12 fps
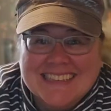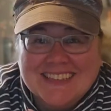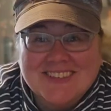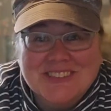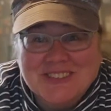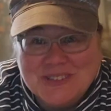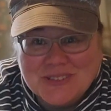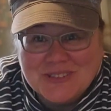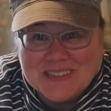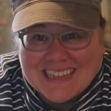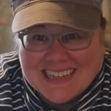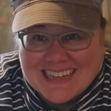so
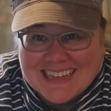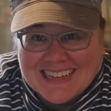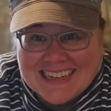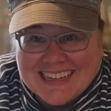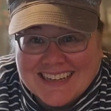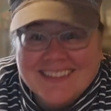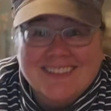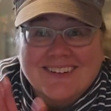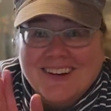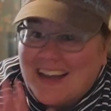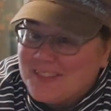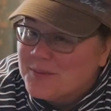Julia,
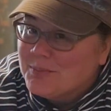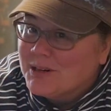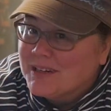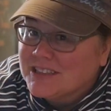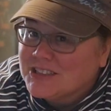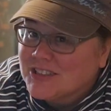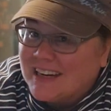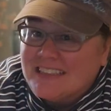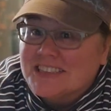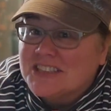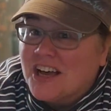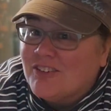throughout the book, is trying to
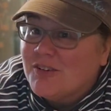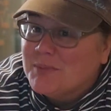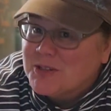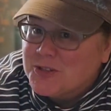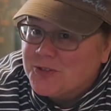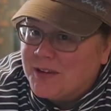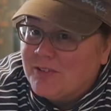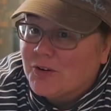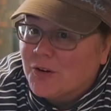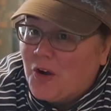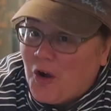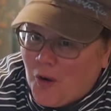solve a mystery of
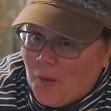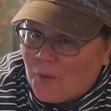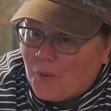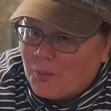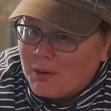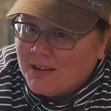her own,